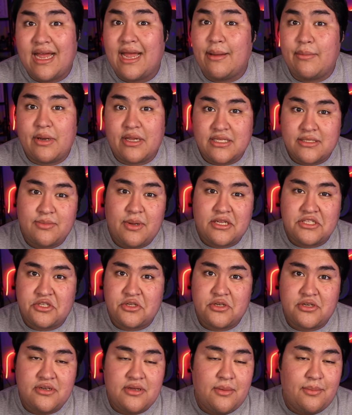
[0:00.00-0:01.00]
I'm not
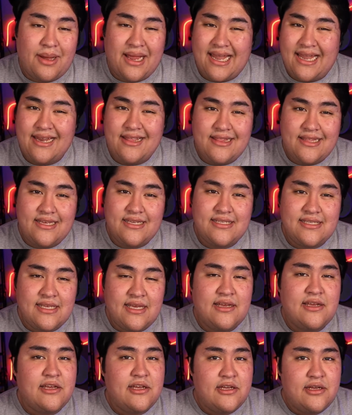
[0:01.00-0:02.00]
sponsored by any of these,
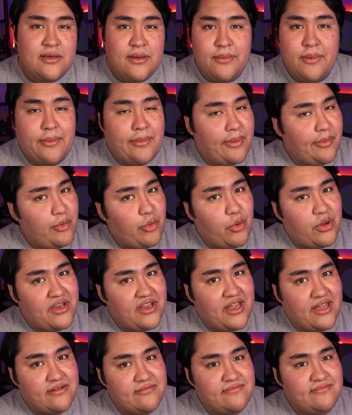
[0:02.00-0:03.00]
but maybe one day.